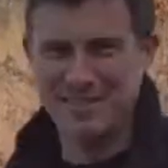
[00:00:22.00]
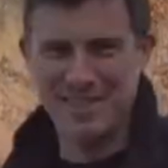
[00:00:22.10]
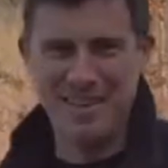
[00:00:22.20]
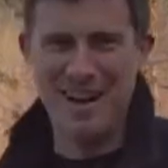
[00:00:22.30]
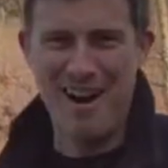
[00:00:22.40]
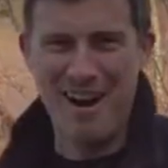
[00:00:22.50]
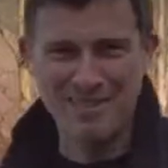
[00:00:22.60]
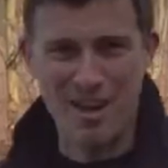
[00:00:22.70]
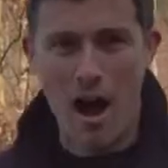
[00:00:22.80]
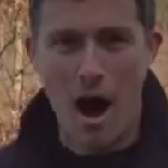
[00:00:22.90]
of this car, I
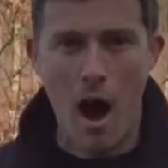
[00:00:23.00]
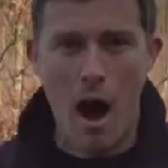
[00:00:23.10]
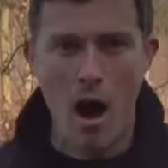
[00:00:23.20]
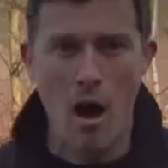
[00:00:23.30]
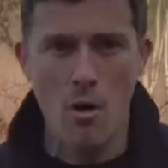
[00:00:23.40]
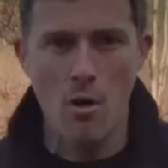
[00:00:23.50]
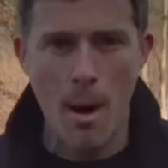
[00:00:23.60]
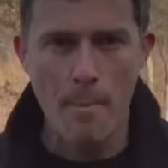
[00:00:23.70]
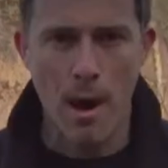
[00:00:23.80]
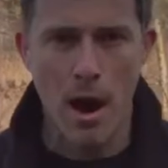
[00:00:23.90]
was like, oh
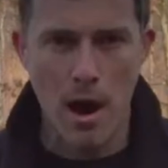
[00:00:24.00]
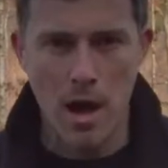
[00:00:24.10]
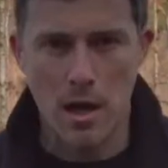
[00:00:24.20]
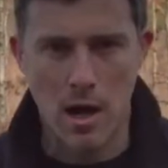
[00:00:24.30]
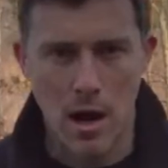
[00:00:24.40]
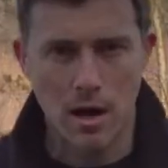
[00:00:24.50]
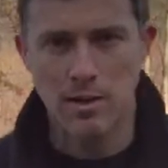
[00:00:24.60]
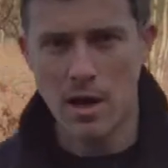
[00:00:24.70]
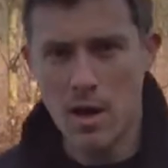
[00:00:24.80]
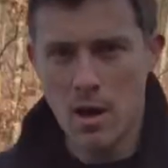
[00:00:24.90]
my
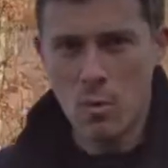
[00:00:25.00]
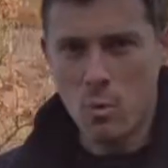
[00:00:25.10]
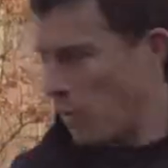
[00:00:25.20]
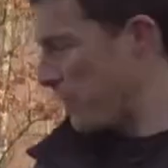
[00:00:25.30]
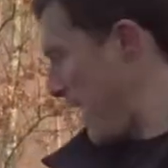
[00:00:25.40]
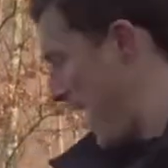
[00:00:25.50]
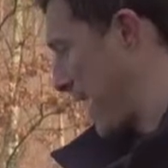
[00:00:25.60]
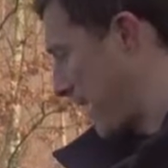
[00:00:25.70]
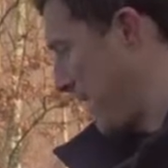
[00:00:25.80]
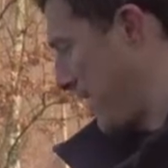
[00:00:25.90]
God, what the
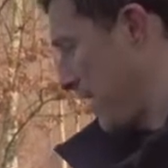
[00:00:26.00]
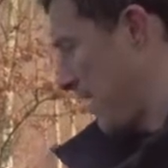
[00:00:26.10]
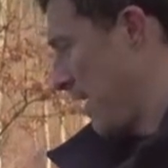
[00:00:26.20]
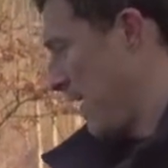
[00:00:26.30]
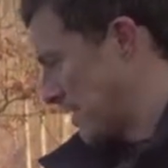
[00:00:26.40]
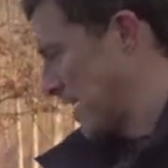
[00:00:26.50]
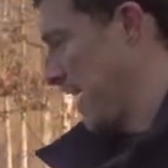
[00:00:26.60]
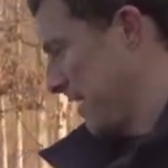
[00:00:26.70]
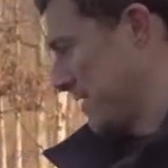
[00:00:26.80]
heck has Kia